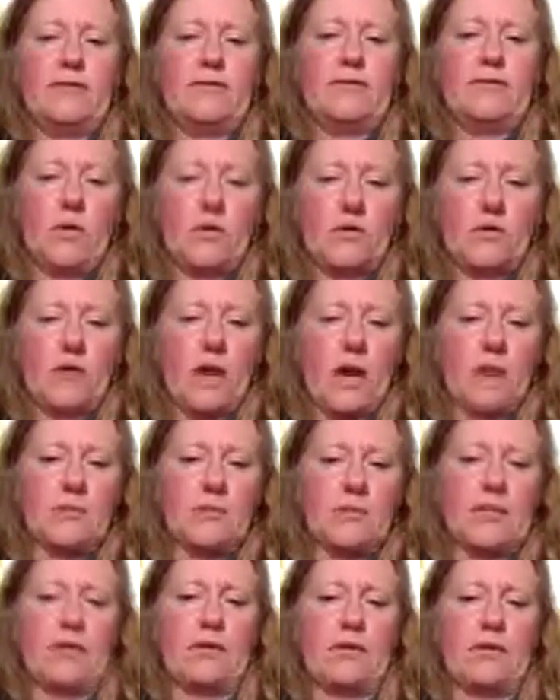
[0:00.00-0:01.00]
for
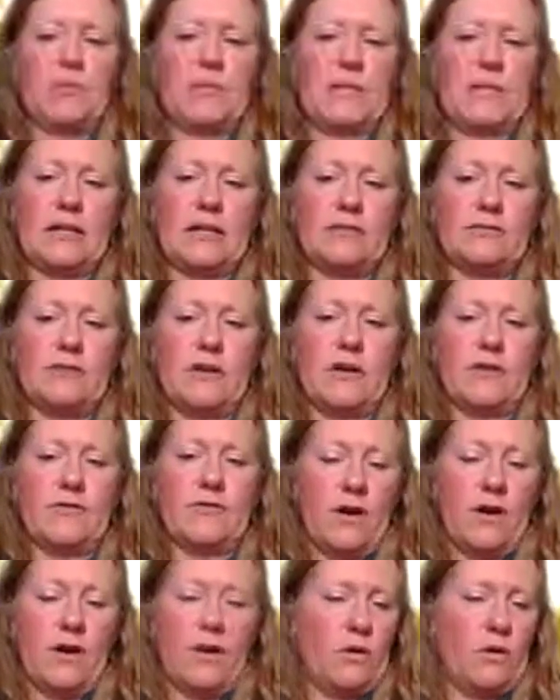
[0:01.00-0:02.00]
crops that are representative
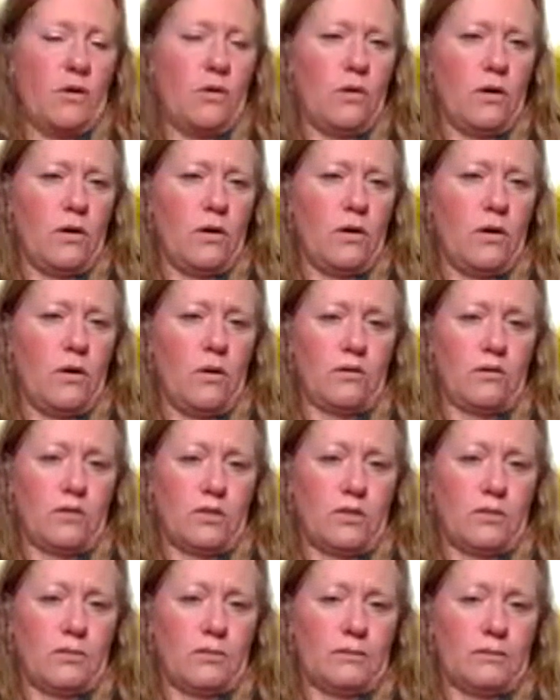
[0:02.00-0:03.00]
of the whole group,